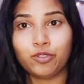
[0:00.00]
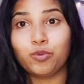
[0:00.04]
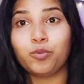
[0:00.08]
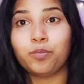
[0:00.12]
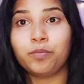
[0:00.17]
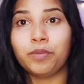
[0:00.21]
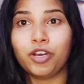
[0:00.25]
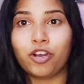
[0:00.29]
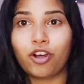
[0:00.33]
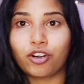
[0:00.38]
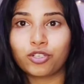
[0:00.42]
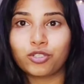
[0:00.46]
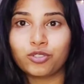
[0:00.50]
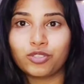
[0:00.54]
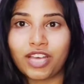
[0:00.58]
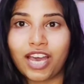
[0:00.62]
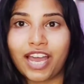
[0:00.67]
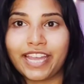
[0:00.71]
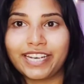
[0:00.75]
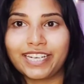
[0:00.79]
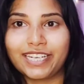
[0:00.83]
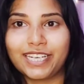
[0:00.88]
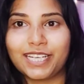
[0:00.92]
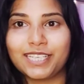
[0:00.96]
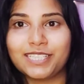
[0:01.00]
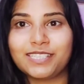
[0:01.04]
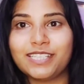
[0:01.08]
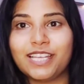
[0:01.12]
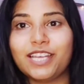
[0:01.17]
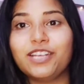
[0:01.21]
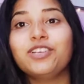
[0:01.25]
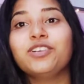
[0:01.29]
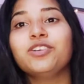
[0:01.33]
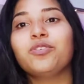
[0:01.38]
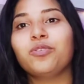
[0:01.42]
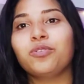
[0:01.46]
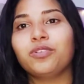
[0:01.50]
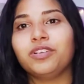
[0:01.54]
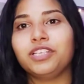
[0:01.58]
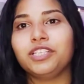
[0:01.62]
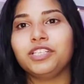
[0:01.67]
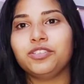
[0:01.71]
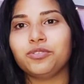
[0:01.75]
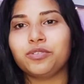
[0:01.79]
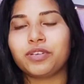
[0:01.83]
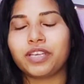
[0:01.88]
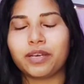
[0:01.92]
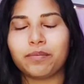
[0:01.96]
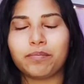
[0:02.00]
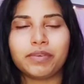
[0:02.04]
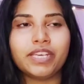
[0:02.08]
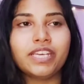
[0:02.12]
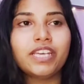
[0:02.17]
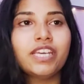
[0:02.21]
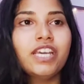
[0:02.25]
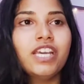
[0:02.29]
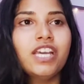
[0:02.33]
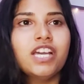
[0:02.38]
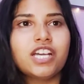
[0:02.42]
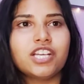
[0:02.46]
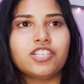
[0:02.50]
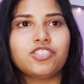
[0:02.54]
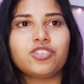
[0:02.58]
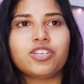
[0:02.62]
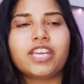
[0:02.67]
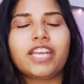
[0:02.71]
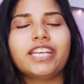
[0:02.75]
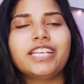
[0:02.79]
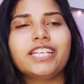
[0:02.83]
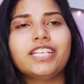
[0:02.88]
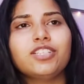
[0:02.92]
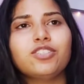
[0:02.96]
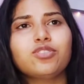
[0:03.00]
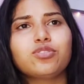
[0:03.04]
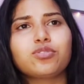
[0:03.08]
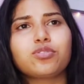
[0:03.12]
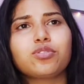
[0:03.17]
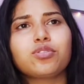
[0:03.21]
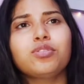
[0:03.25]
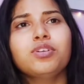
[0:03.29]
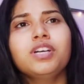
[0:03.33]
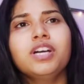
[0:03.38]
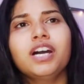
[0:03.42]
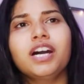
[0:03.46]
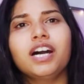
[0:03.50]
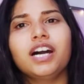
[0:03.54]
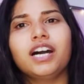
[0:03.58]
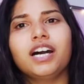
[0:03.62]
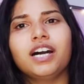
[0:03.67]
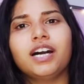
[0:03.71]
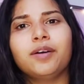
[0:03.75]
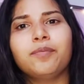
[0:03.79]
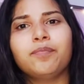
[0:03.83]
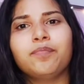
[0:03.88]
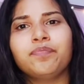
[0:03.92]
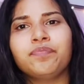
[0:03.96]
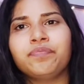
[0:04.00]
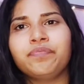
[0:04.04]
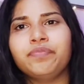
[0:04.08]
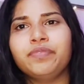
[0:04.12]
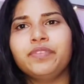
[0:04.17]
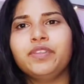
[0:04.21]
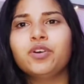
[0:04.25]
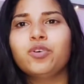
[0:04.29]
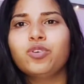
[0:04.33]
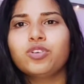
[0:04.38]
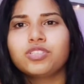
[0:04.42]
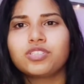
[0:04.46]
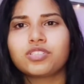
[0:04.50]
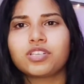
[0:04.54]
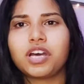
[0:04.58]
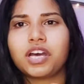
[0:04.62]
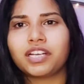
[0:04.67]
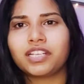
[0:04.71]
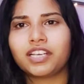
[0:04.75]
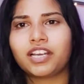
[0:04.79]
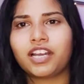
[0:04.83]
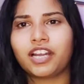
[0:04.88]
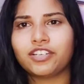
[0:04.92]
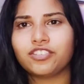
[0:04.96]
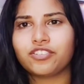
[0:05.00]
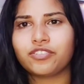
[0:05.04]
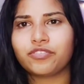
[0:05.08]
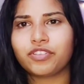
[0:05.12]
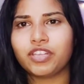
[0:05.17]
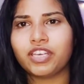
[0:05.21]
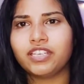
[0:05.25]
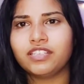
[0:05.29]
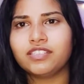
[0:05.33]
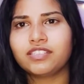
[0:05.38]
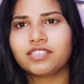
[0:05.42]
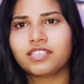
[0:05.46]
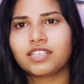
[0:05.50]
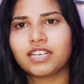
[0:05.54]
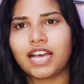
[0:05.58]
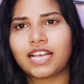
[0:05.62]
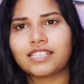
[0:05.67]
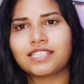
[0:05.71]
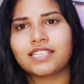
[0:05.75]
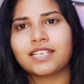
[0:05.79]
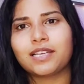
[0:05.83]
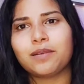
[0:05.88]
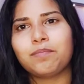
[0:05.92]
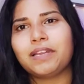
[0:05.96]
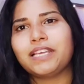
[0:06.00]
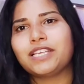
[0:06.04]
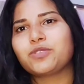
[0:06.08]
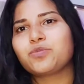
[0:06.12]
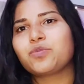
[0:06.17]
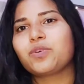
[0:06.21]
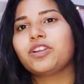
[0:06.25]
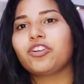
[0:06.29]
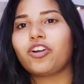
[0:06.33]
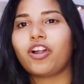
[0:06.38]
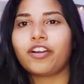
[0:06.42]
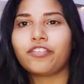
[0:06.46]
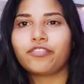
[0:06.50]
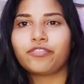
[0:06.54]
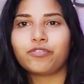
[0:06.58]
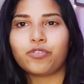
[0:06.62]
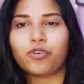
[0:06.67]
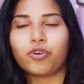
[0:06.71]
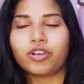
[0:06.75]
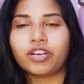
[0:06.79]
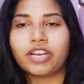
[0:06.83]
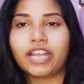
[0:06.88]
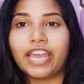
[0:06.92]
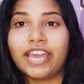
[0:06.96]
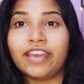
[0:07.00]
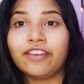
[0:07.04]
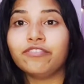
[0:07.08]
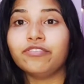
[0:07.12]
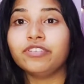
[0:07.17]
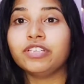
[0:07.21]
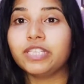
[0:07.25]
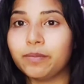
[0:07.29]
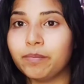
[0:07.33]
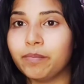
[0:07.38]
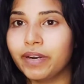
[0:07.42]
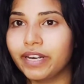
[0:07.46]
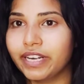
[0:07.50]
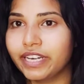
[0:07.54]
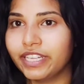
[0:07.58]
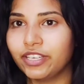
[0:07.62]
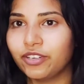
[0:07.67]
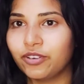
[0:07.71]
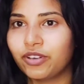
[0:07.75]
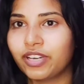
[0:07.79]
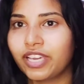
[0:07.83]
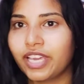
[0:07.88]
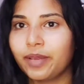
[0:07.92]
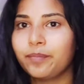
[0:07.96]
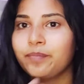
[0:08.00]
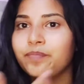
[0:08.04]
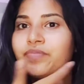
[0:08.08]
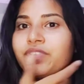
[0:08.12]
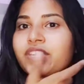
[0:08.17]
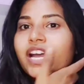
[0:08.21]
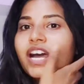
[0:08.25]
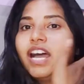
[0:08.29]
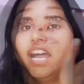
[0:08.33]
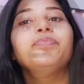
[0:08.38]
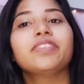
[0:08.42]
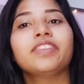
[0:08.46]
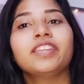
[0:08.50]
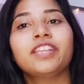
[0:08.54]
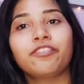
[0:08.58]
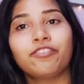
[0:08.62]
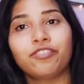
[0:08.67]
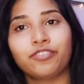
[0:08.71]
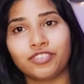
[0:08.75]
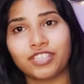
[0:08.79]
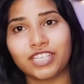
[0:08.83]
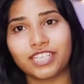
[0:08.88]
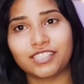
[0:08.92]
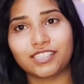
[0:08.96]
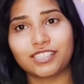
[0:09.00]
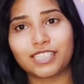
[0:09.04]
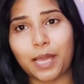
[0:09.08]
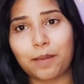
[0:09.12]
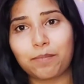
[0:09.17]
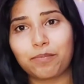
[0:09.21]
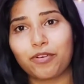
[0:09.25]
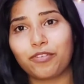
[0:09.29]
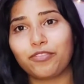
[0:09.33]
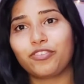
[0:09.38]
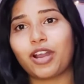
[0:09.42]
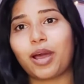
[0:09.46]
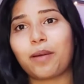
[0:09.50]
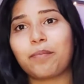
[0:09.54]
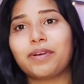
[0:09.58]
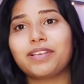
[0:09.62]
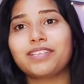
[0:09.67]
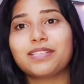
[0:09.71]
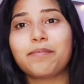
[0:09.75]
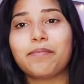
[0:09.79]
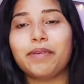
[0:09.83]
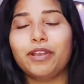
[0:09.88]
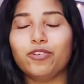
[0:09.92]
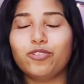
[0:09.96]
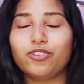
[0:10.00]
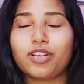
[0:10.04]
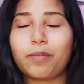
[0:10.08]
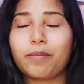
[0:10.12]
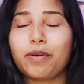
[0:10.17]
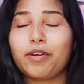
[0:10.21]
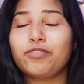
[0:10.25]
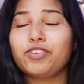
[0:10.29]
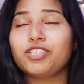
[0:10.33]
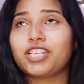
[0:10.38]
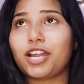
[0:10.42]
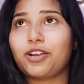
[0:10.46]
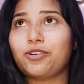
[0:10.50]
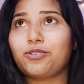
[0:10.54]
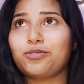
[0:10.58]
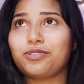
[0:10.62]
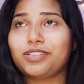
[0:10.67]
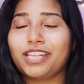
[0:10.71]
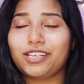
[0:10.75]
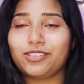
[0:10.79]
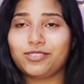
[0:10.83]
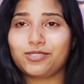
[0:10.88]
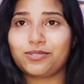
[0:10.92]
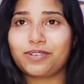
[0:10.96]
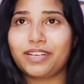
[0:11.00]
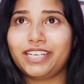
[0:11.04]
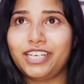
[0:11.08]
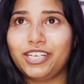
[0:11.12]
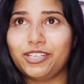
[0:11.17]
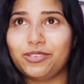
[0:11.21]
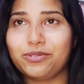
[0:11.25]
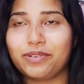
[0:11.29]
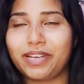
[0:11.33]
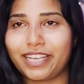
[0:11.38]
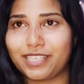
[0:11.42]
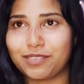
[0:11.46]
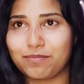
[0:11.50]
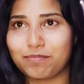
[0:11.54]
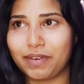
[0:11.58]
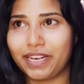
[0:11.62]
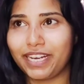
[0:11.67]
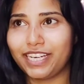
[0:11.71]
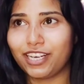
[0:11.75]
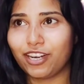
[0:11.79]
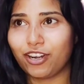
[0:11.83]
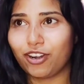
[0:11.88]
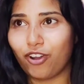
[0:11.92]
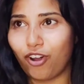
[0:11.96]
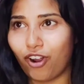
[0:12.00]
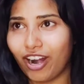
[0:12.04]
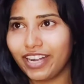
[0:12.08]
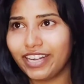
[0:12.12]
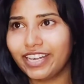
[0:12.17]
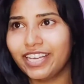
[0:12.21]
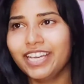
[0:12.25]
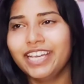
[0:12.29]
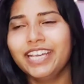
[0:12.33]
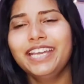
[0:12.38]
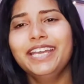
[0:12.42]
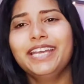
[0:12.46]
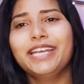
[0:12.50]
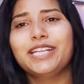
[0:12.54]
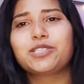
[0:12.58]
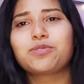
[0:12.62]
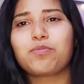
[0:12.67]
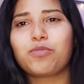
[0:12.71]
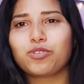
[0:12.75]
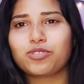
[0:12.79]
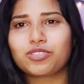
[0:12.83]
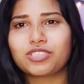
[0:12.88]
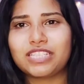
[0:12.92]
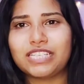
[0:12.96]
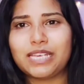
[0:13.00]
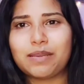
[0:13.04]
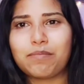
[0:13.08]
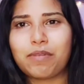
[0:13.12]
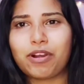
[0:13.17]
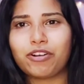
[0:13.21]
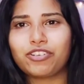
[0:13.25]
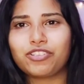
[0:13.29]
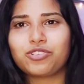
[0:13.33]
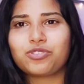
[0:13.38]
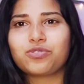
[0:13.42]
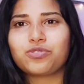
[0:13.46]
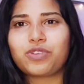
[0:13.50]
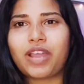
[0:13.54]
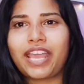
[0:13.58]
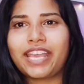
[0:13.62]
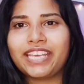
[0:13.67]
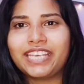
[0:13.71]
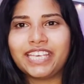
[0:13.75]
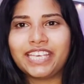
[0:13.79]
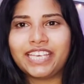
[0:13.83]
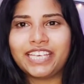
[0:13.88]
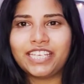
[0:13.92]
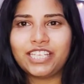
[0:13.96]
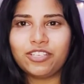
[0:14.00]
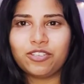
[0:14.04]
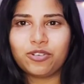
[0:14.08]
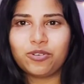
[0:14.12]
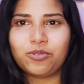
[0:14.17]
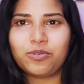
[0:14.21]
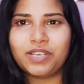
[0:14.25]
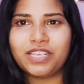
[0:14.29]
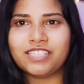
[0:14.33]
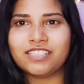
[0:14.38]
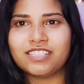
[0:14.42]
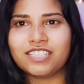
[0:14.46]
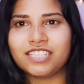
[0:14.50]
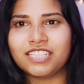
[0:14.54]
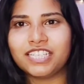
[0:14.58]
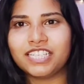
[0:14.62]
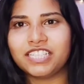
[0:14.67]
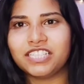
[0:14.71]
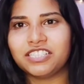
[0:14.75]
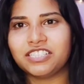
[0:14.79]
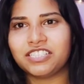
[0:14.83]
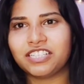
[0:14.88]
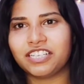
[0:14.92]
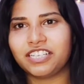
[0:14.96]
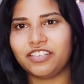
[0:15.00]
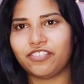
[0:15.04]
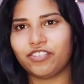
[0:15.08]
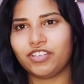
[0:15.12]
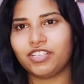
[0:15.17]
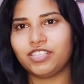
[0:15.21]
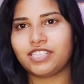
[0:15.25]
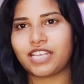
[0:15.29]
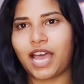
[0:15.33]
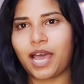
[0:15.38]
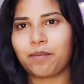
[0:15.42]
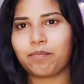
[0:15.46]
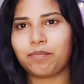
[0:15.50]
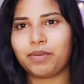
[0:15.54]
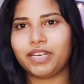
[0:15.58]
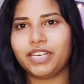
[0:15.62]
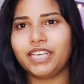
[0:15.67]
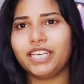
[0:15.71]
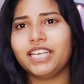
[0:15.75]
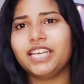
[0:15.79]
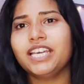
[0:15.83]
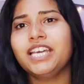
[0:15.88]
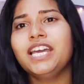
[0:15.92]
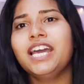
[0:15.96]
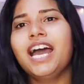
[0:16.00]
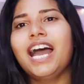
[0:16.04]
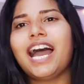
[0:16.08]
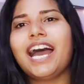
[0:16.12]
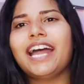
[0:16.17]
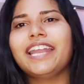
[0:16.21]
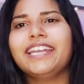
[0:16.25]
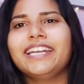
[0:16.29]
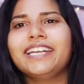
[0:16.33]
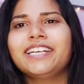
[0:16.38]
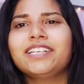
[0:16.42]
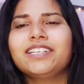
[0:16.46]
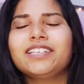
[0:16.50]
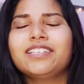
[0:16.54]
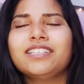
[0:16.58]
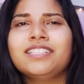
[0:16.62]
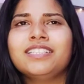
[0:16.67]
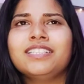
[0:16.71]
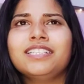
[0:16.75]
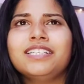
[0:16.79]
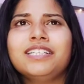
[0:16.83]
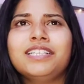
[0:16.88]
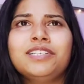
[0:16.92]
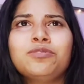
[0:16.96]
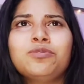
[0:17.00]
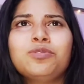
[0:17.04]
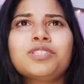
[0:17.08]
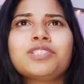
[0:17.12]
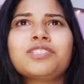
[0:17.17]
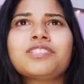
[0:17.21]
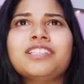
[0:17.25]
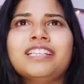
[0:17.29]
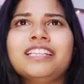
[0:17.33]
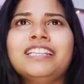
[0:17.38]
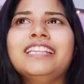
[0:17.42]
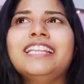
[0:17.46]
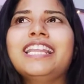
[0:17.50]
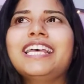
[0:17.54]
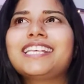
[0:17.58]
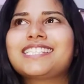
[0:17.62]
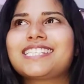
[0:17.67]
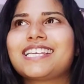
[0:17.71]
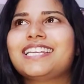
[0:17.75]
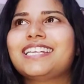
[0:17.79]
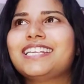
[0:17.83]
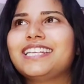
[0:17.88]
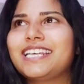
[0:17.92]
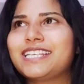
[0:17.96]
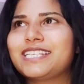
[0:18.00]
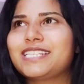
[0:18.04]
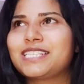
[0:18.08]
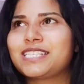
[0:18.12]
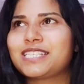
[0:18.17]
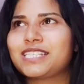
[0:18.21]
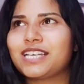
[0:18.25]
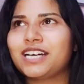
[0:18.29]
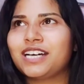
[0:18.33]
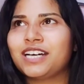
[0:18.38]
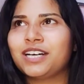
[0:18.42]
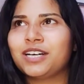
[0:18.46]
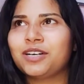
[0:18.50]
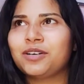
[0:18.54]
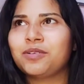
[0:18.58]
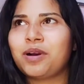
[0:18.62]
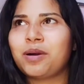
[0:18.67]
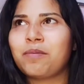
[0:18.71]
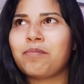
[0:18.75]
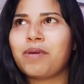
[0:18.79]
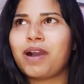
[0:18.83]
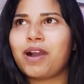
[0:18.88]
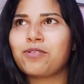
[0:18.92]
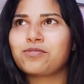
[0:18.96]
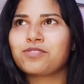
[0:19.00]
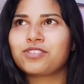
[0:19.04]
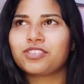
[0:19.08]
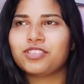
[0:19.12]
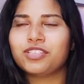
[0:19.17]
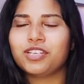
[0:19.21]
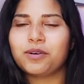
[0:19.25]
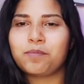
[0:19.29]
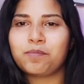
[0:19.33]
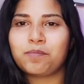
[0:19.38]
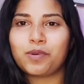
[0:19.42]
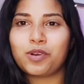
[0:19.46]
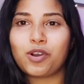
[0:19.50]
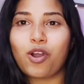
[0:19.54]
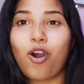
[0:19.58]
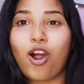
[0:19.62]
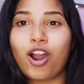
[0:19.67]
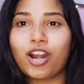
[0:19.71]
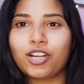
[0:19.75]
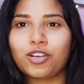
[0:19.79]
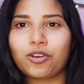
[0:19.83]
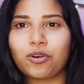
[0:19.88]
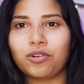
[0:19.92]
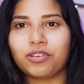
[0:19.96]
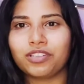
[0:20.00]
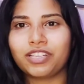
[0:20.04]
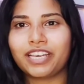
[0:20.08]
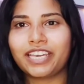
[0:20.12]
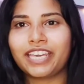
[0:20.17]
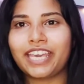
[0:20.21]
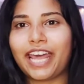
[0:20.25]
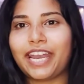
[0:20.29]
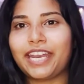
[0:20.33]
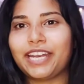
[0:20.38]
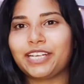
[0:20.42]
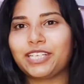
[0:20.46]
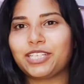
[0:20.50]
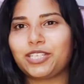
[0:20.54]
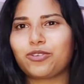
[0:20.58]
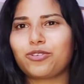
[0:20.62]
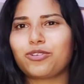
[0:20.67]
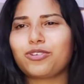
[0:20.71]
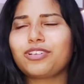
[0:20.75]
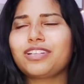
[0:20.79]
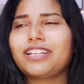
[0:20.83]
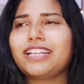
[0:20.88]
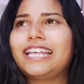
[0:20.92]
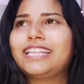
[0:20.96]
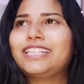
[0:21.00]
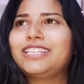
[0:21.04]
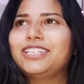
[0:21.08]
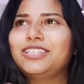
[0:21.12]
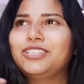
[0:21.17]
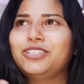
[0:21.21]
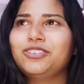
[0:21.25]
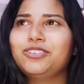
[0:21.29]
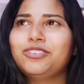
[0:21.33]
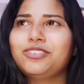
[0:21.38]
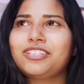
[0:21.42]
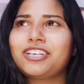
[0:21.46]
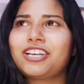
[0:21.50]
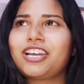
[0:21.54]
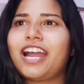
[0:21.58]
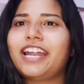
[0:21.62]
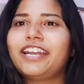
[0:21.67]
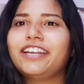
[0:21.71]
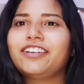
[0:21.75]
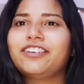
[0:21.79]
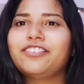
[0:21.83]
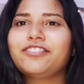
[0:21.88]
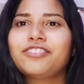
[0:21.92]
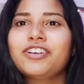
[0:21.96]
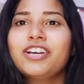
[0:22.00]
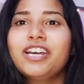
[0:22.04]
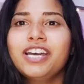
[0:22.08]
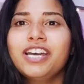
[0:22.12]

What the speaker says: belong to the high class, then only you can be educated. So those are the kinds of things. Classical plays were not for everybody. Okay, the sixth type of drama is the melodrama, which I don't think so I need to explain a lot. It's mostly about striking incidents and events happening, and it was less and less about the plot or the character, or like the kind of